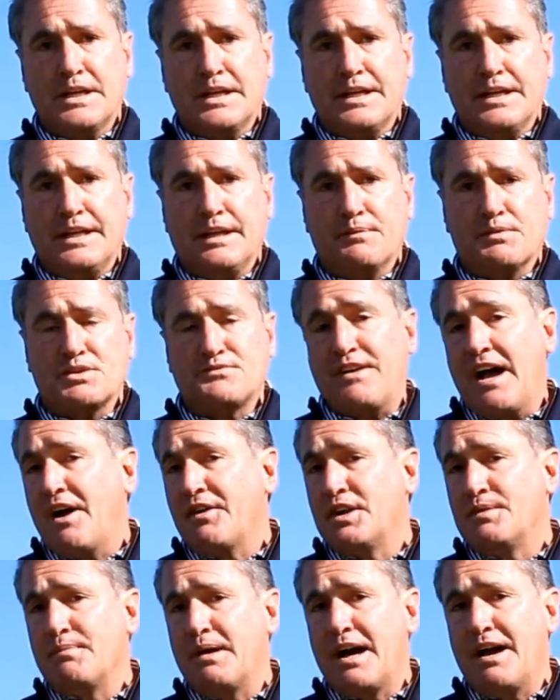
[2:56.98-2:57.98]
It was
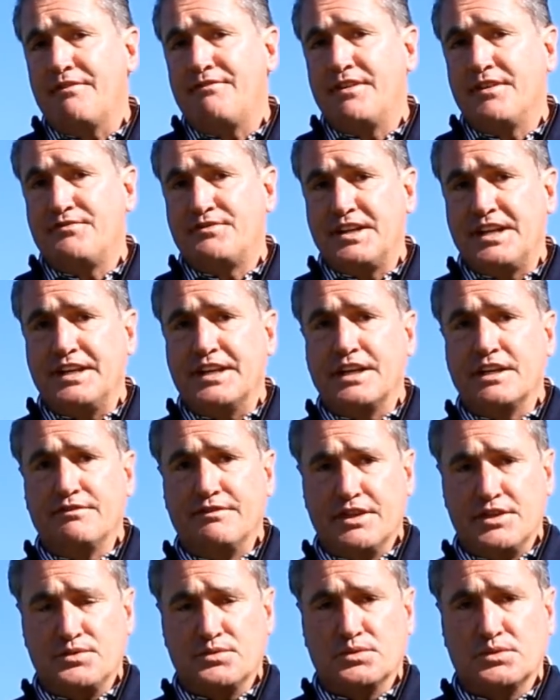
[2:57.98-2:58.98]
founded by 15
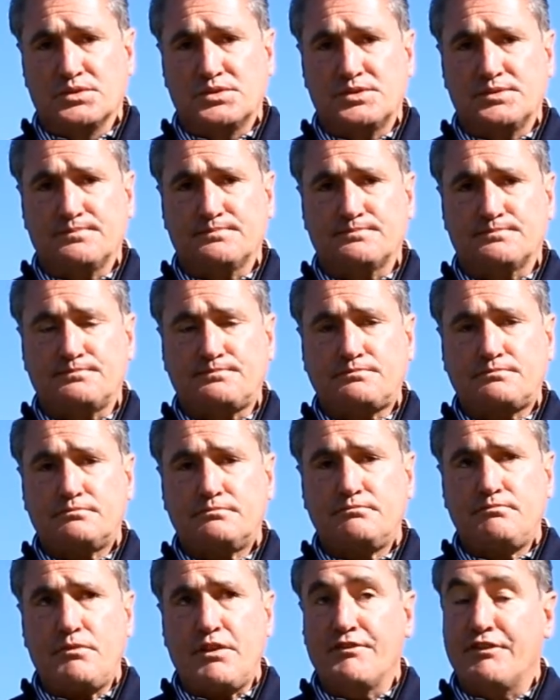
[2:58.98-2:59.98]
individuals,
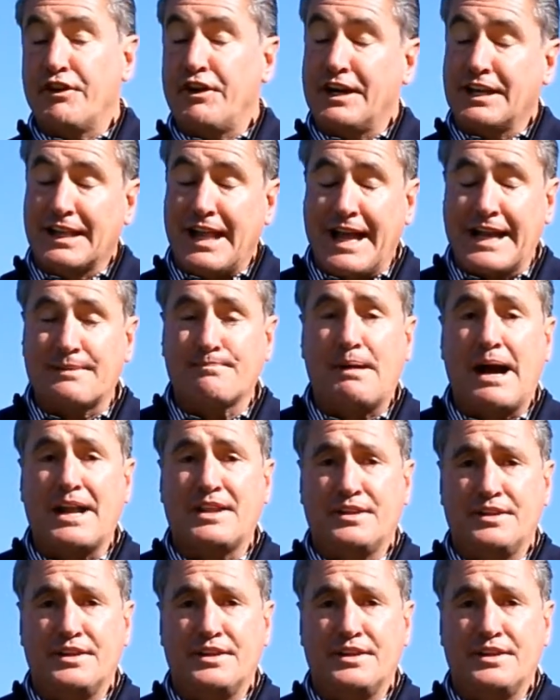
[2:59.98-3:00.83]
very like-minded